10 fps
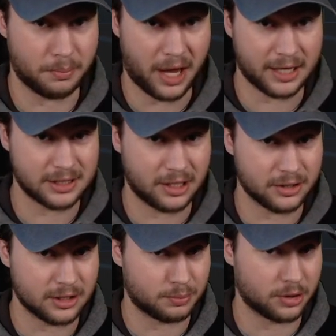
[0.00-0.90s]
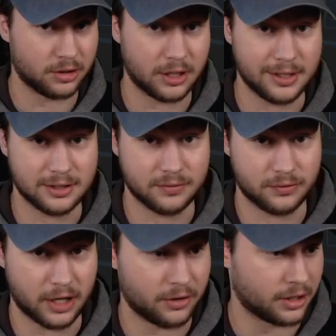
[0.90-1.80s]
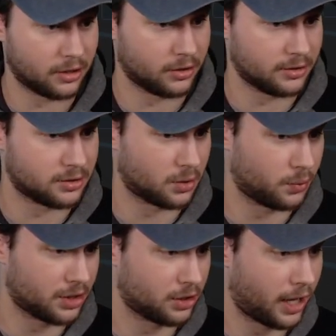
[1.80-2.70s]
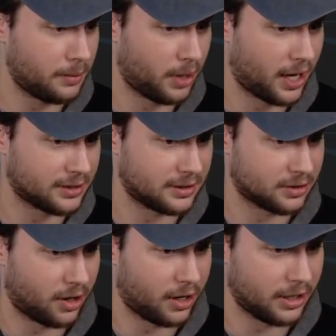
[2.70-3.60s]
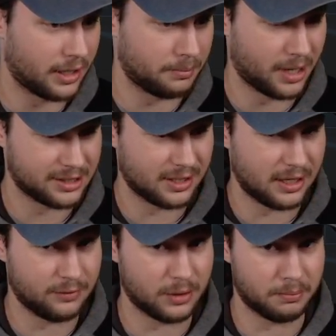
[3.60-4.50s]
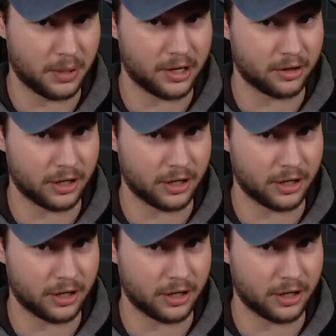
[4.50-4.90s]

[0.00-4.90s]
The passing on this build is very good, so with light passes on it, it makes it even better.